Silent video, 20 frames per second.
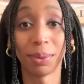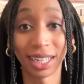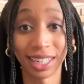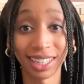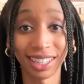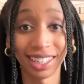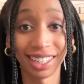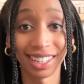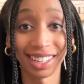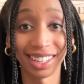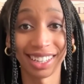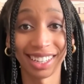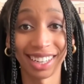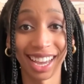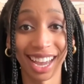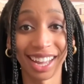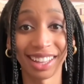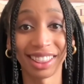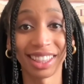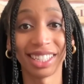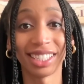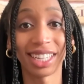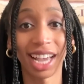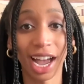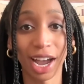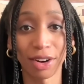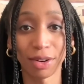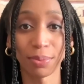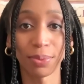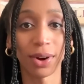blinking at these
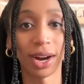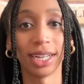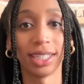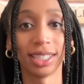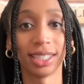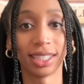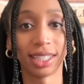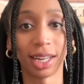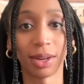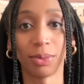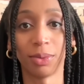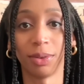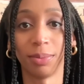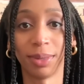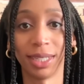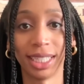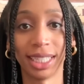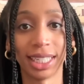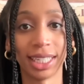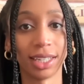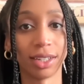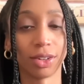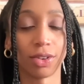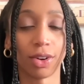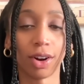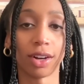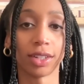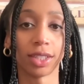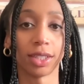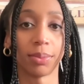higher prices that we've been seeing
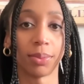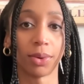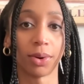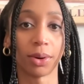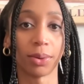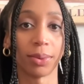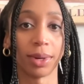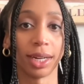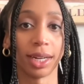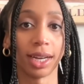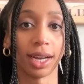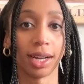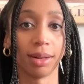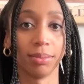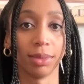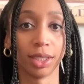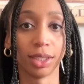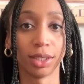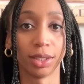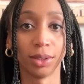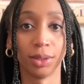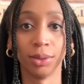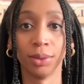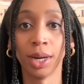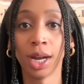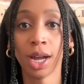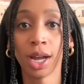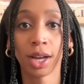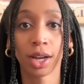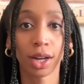across the board when it comes to
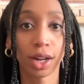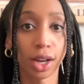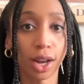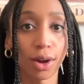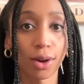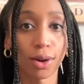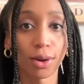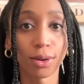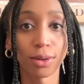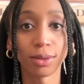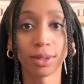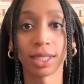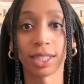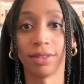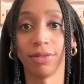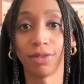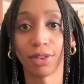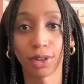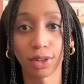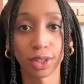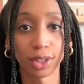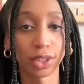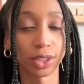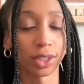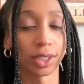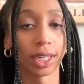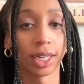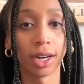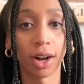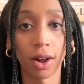clothes and
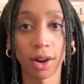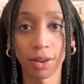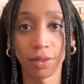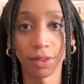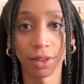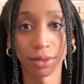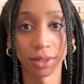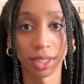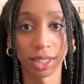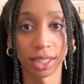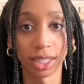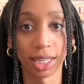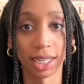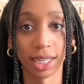furniture and all of those